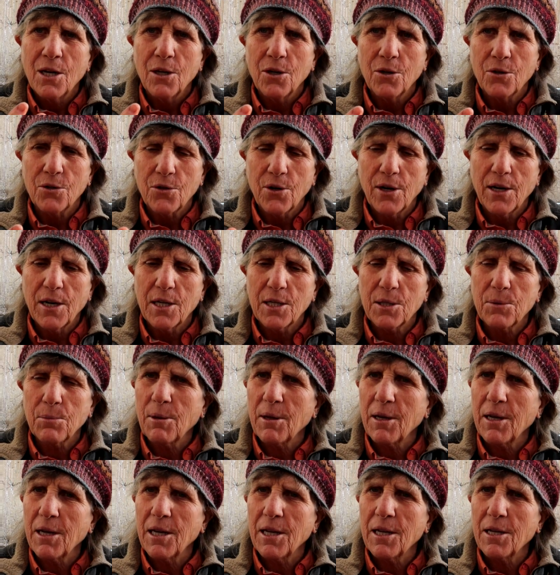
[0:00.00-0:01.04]
your
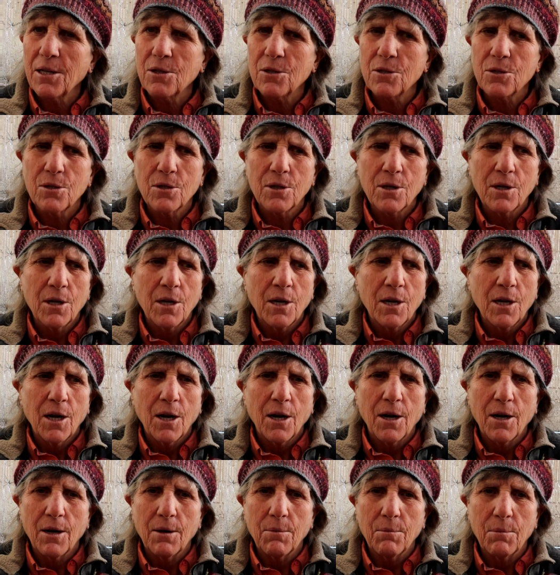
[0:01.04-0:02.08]
transplants,
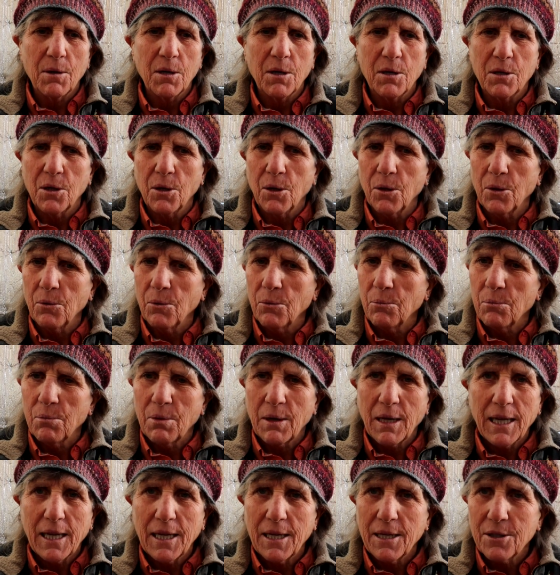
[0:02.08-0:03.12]
um, in your
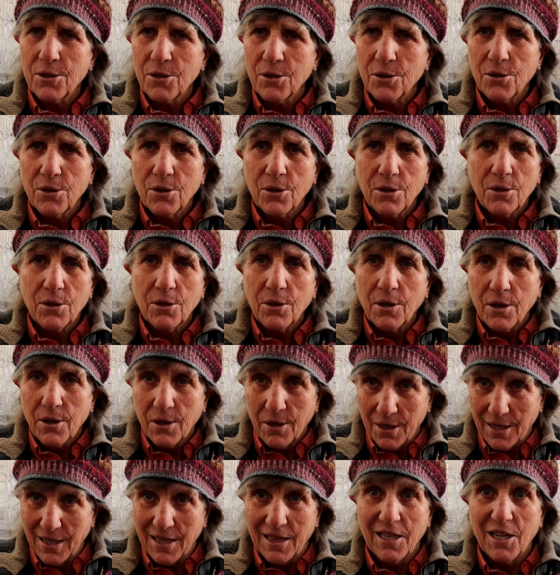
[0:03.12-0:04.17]
planter,
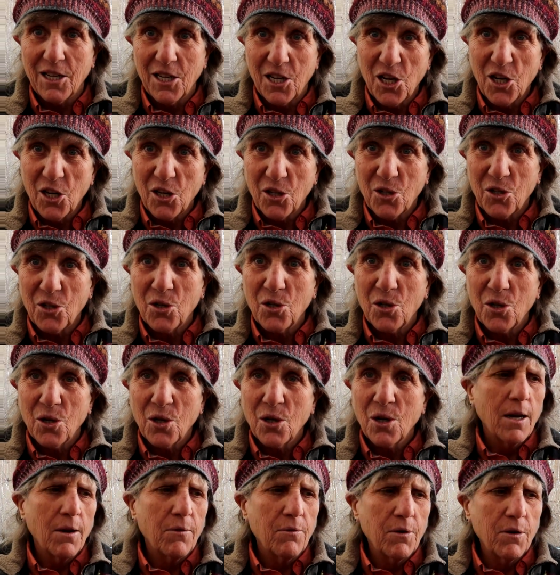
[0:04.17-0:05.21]
in the ditch.
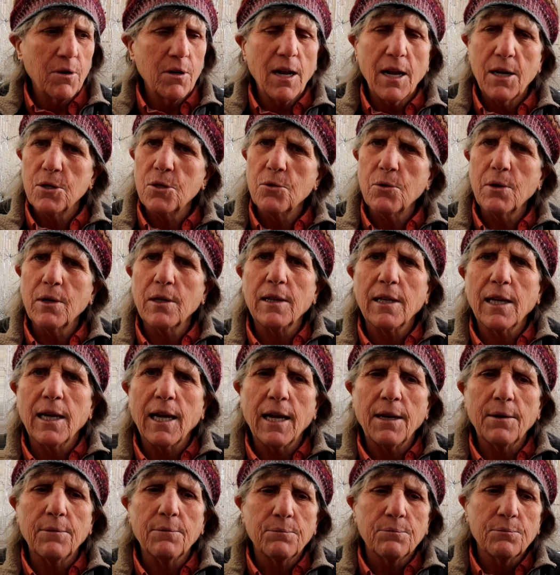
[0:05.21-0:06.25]
If you're not doing
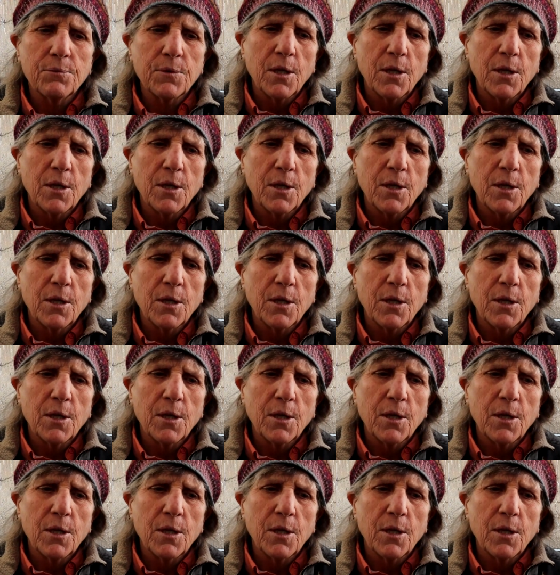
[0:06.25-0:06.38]
that,